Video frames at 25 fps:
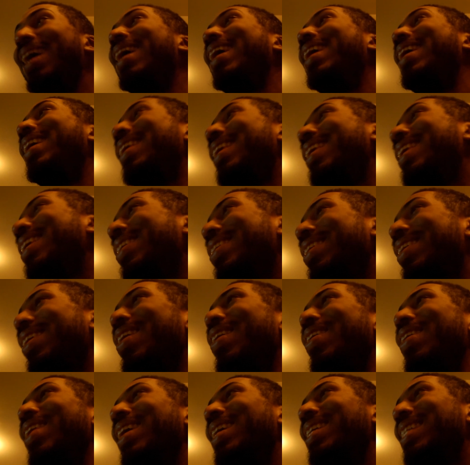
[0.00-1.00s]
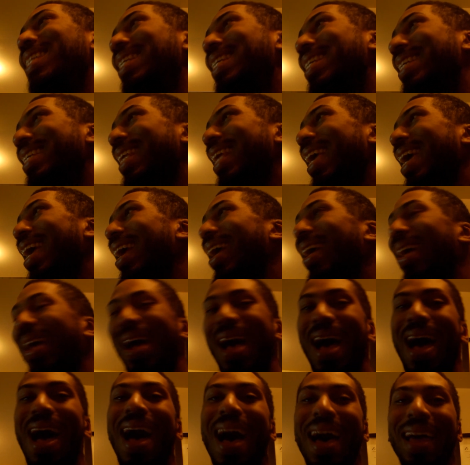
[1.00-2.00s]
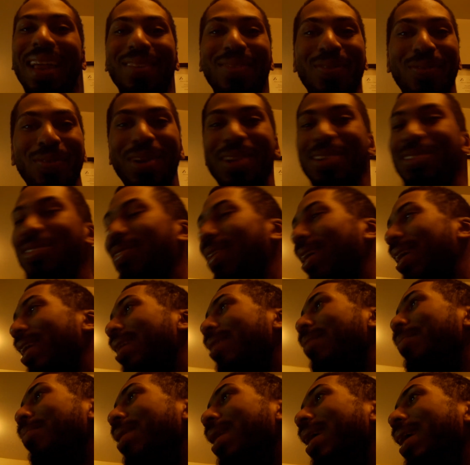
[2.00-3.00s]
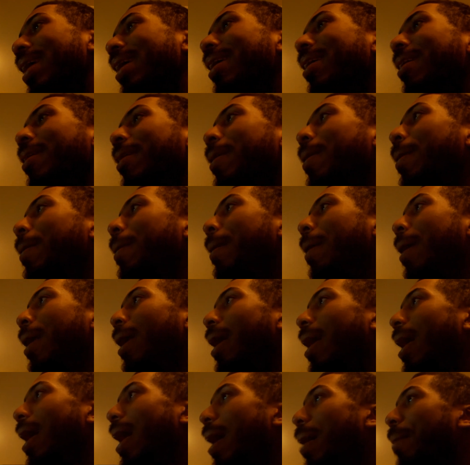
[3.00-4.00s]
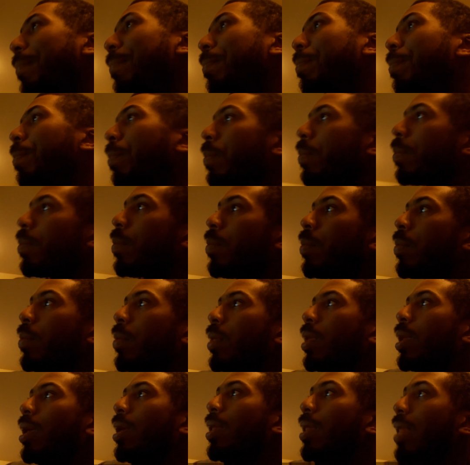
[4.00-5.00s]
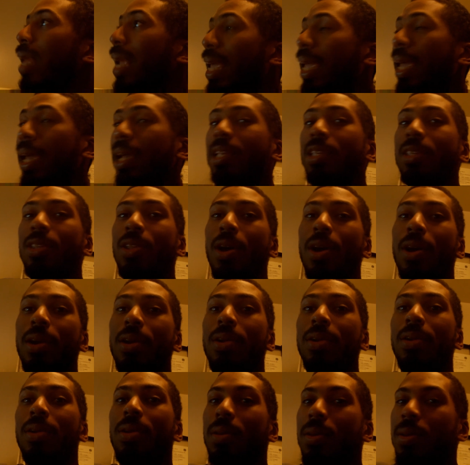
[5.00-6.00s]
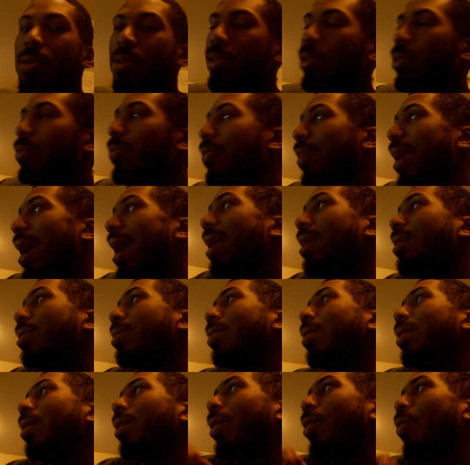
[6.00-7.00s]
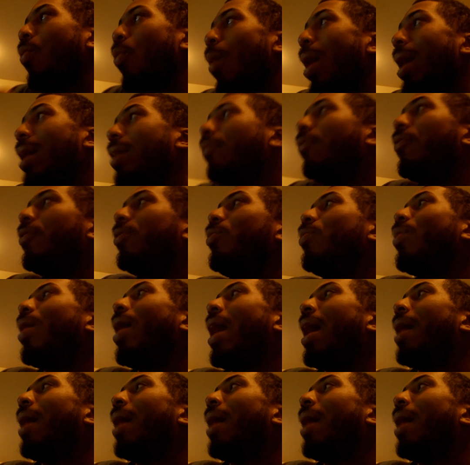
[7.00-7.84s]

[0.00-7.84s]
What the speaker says: So that's just like, it's frustrating. But the Kickstarter, you've got quite a few